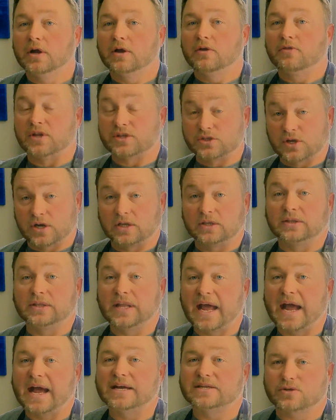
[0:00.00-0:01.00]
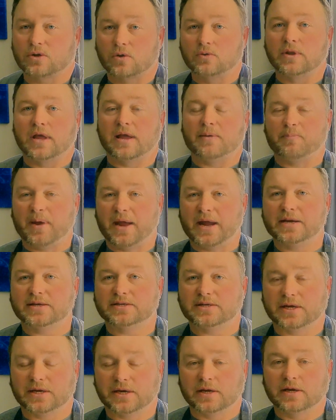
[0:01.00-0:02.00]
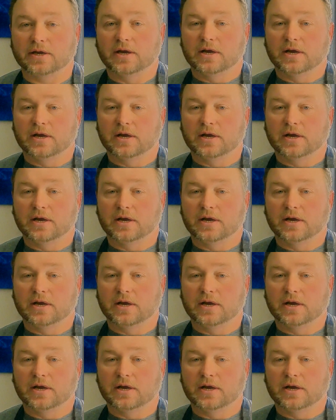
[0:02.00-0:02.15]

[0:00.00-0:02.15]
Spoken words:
that's going to last on that painting.